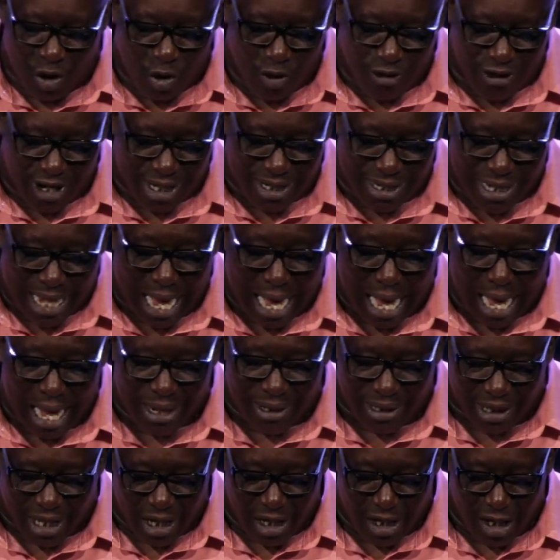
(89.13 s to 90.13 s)
that God
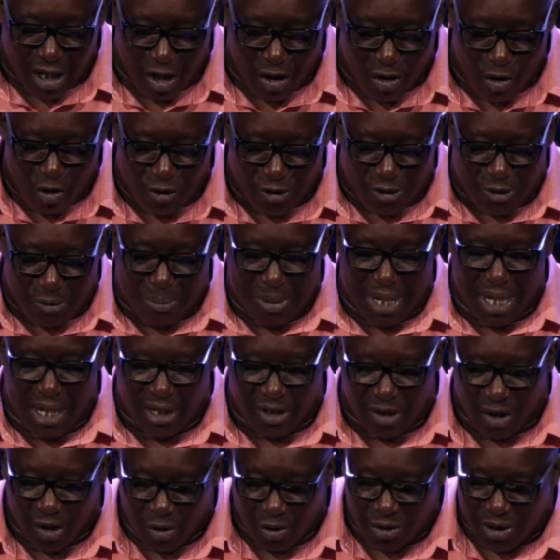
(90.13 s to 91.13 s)
can use me
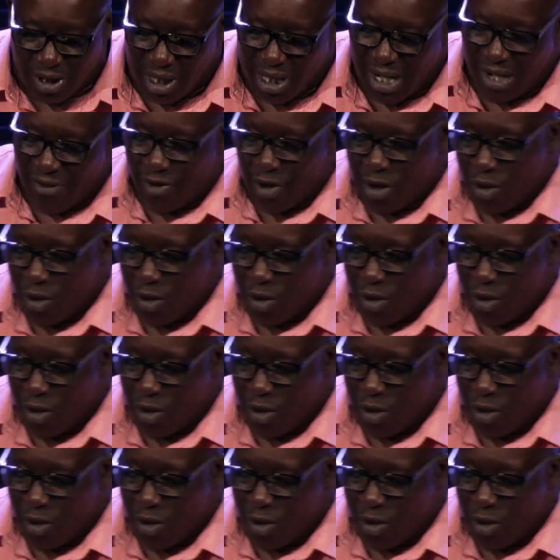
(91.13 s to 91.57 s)
to deliver a